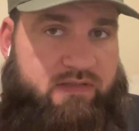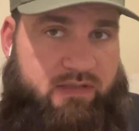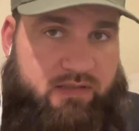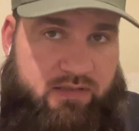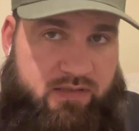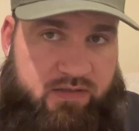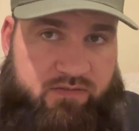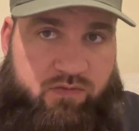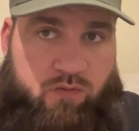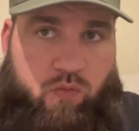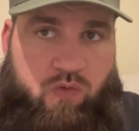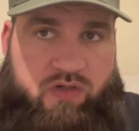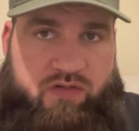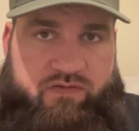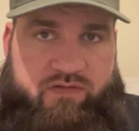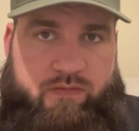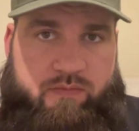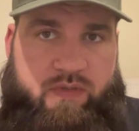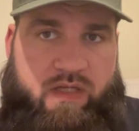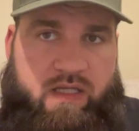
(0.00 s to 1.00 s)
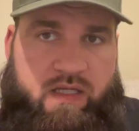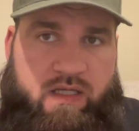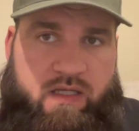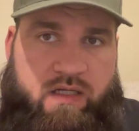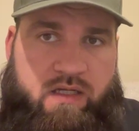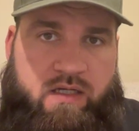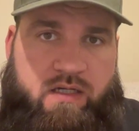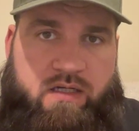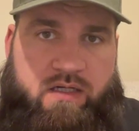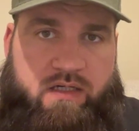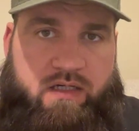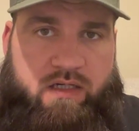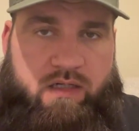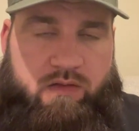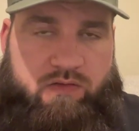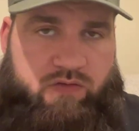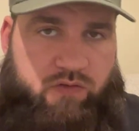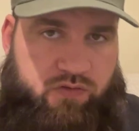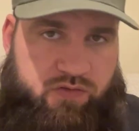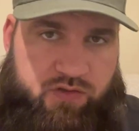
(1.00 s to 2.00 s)
even one of them,
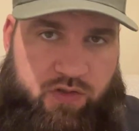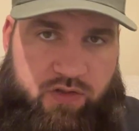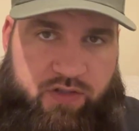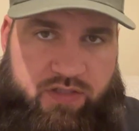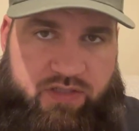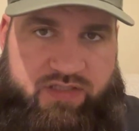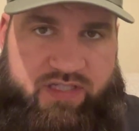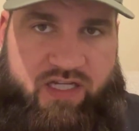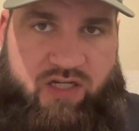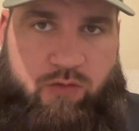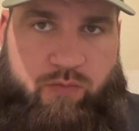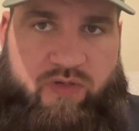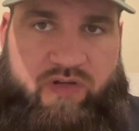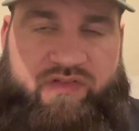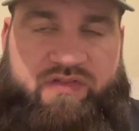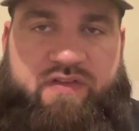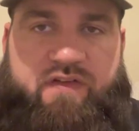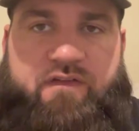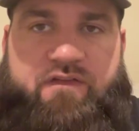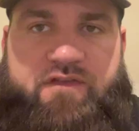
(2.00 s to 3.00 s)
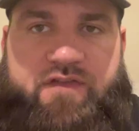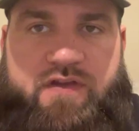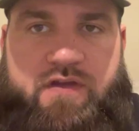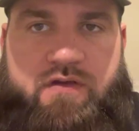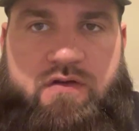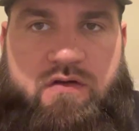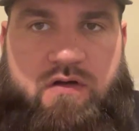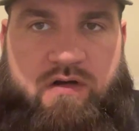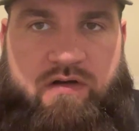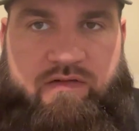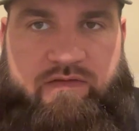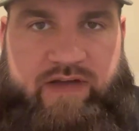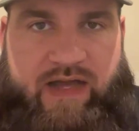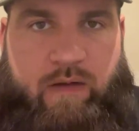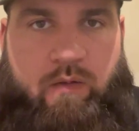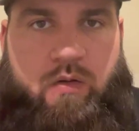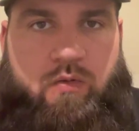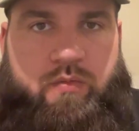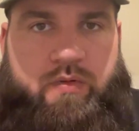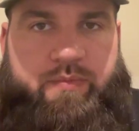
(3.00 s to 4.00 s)
or starting a channel, because the fear of
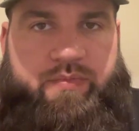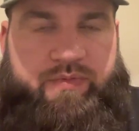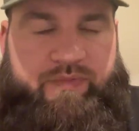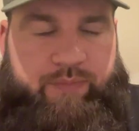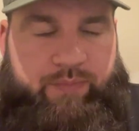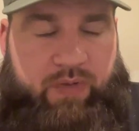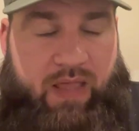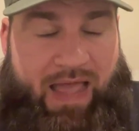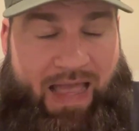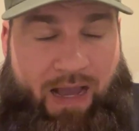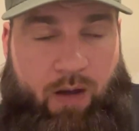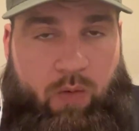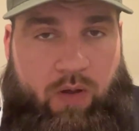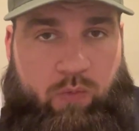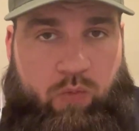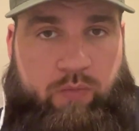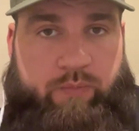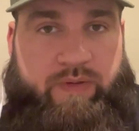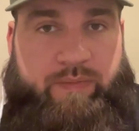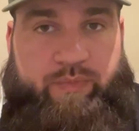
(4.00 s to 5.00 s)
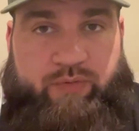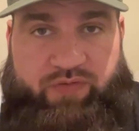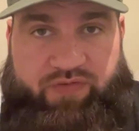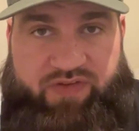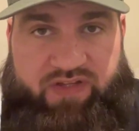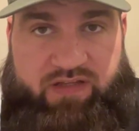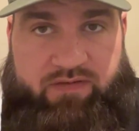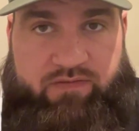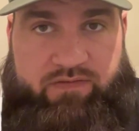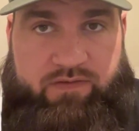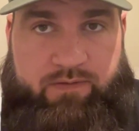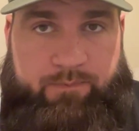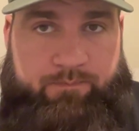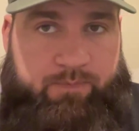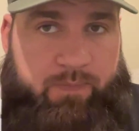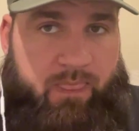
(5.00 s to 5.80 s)
how I would be perceived,